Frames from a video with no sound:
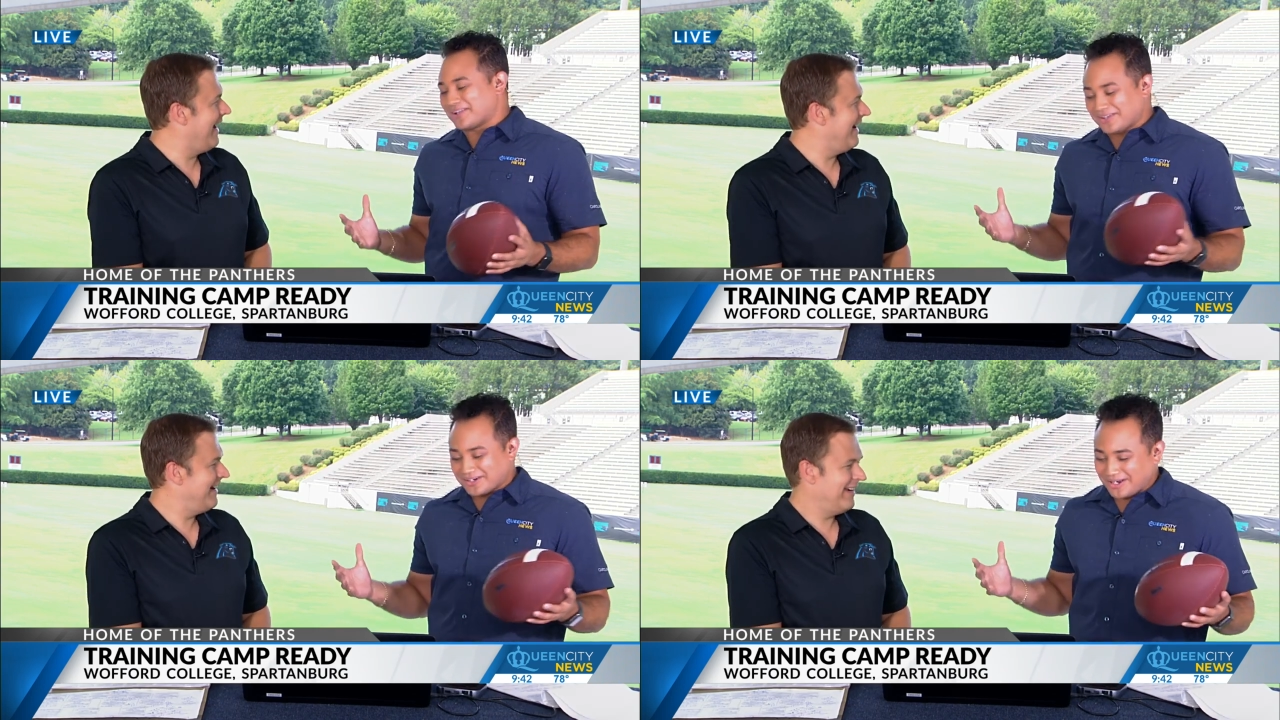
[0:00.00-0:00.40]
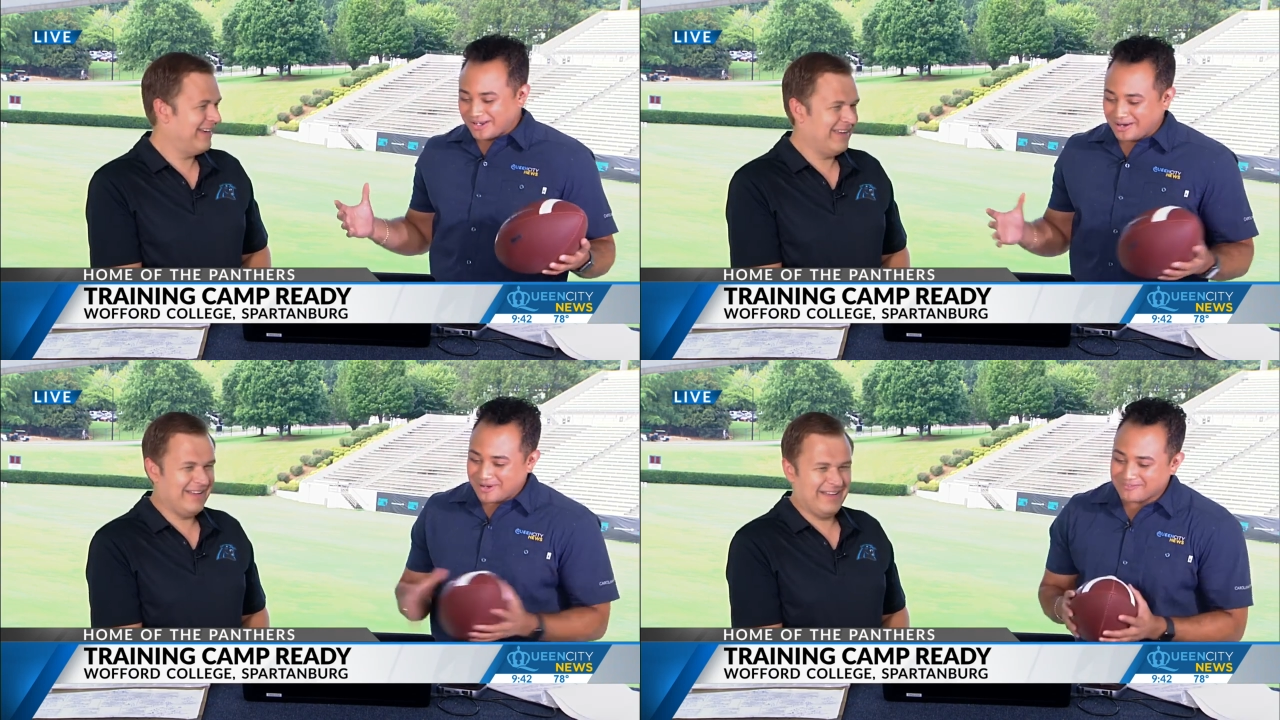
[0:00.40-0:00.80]
Speaker 1: But look,
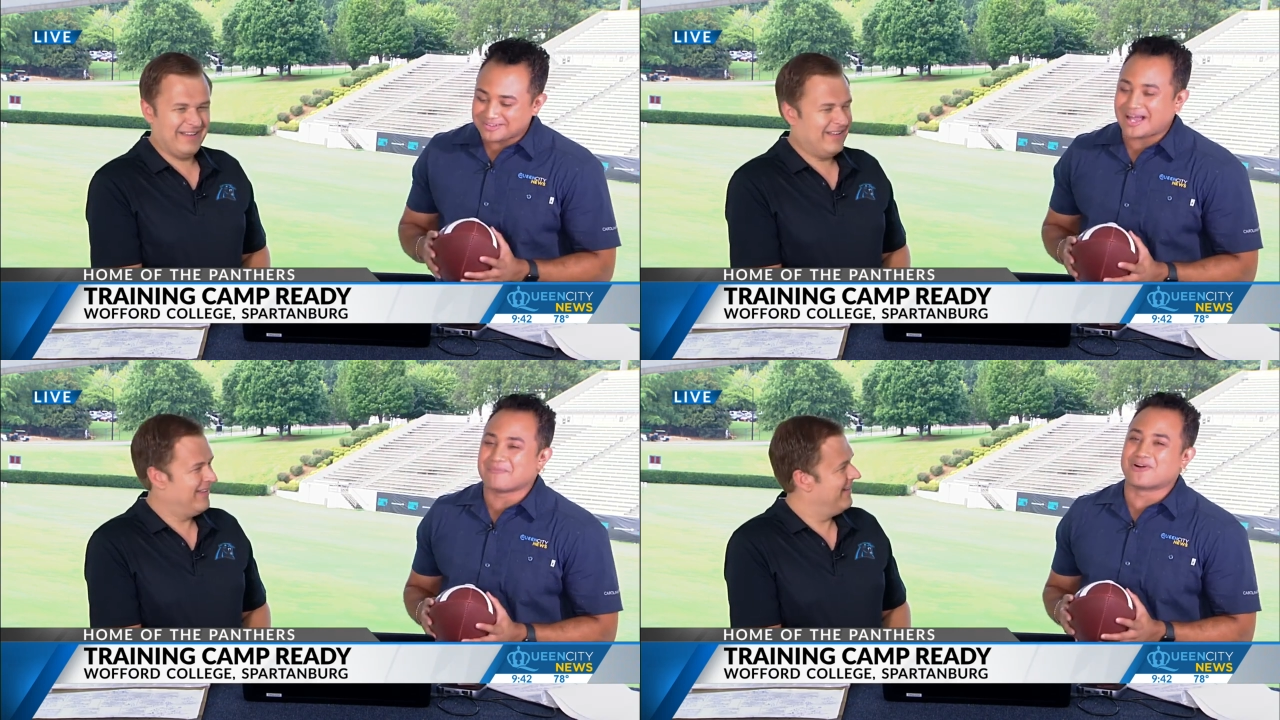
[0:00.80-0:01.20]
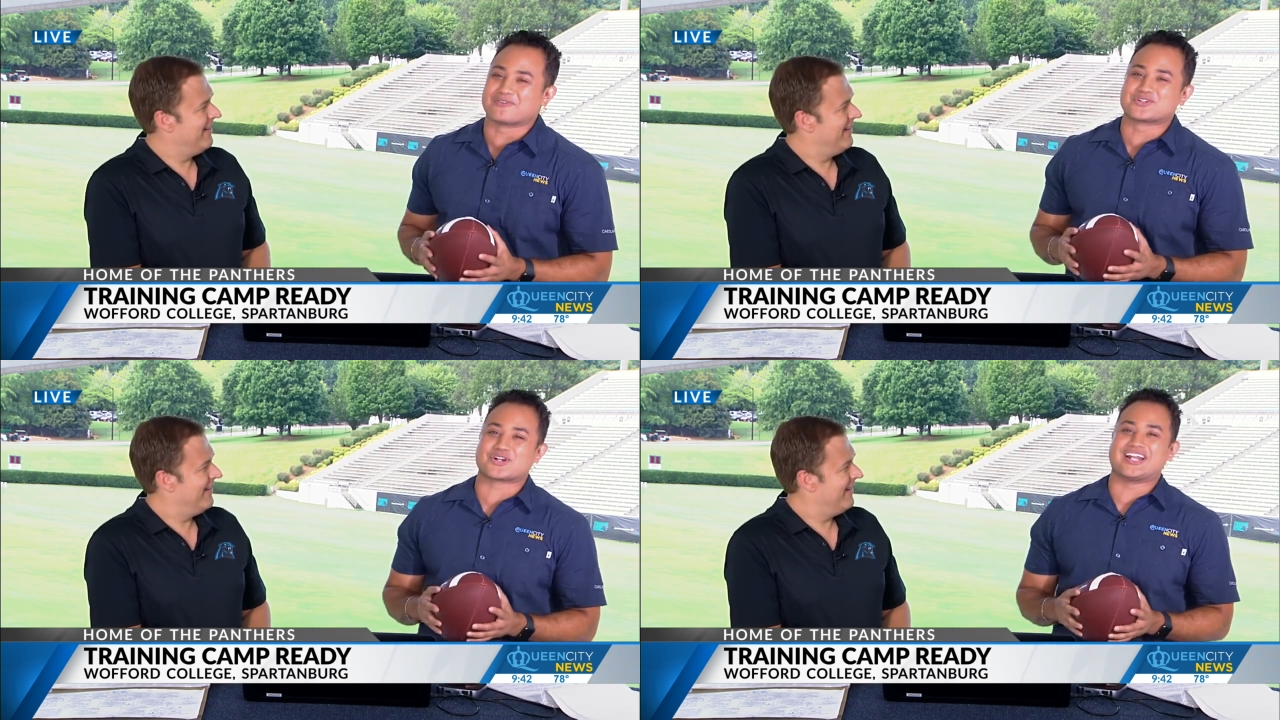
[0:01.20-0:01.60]
okay, we have a lot more
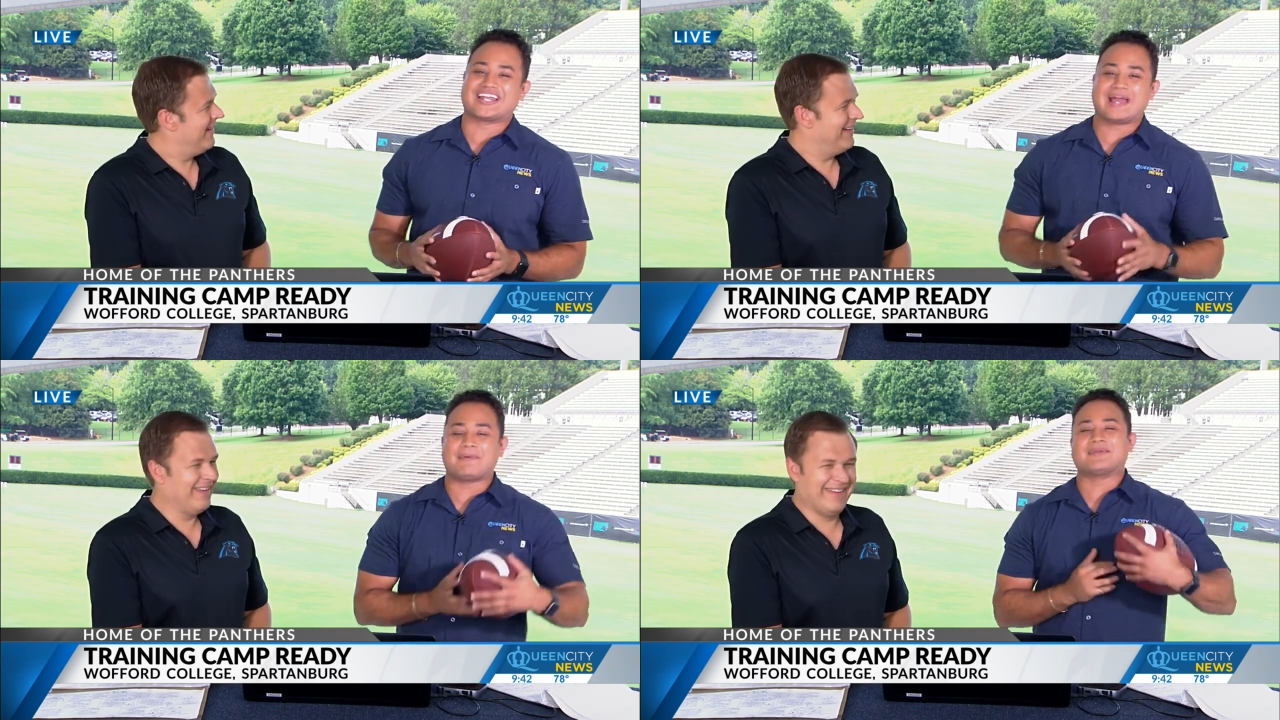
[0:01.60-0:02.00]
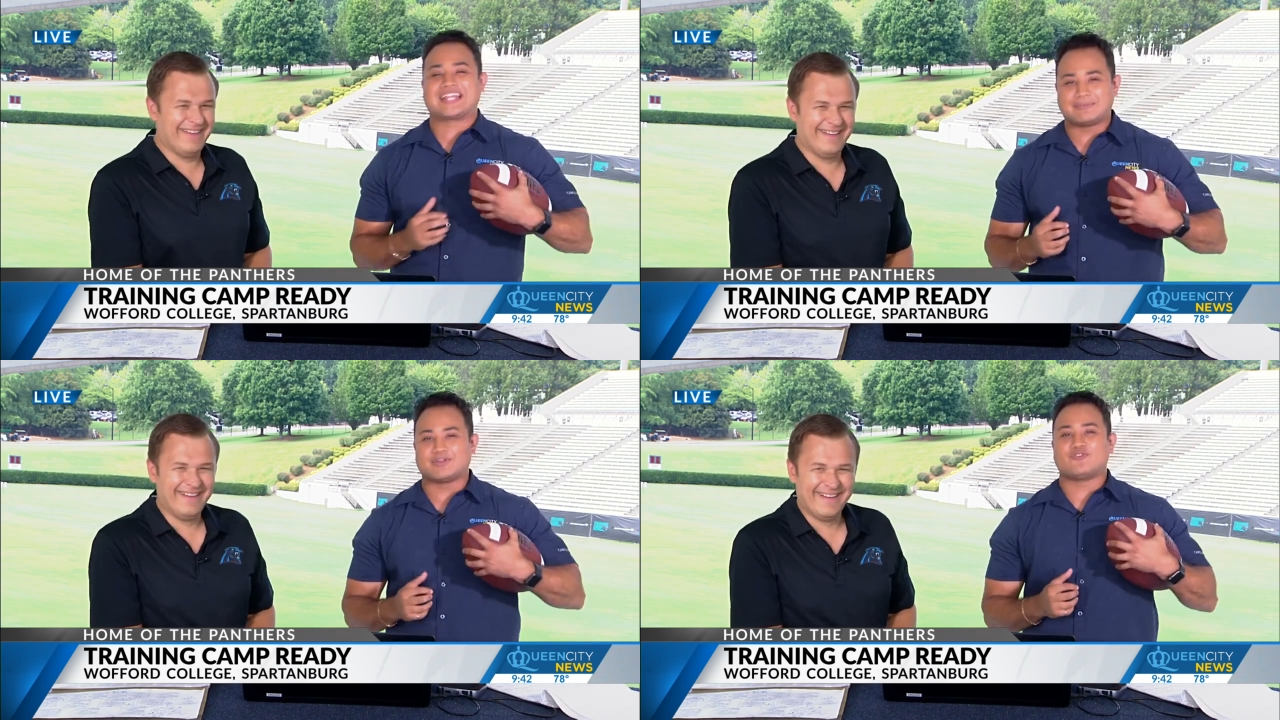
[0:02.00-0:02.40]
from training camp. I'm going
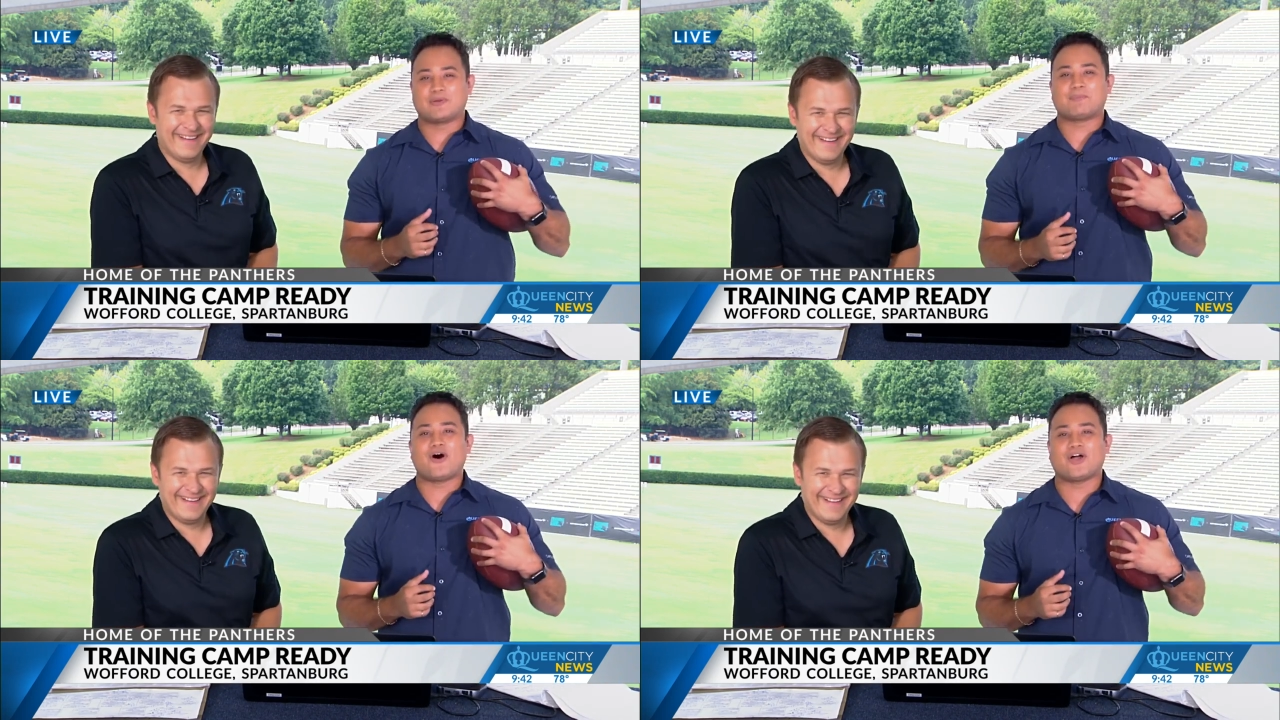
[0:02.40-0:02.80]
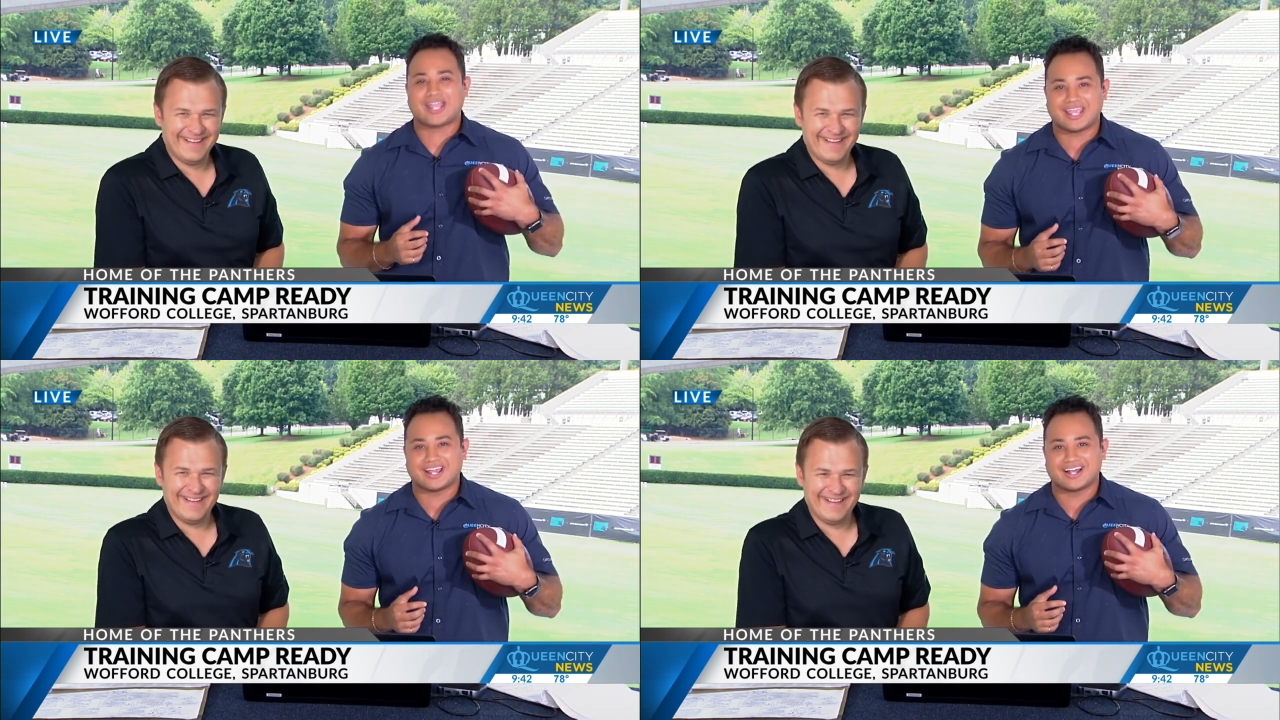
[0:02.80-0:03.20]
to keep the football
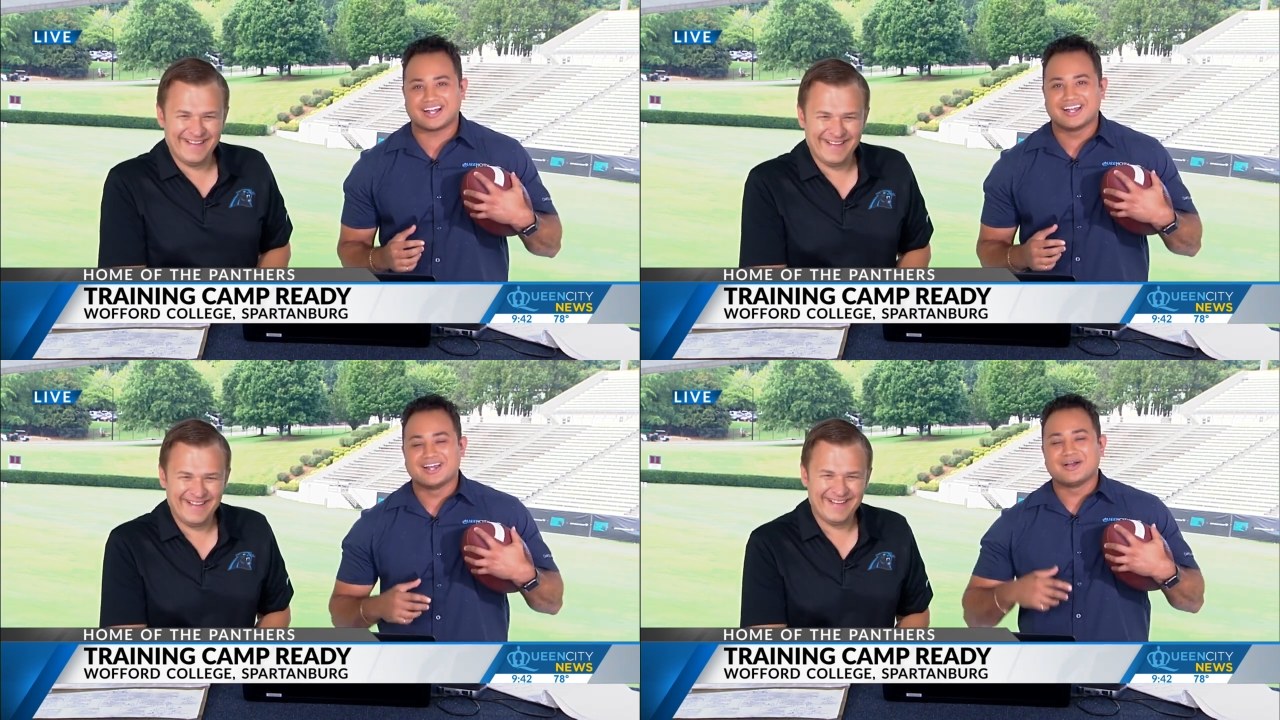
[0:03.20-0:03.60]
here.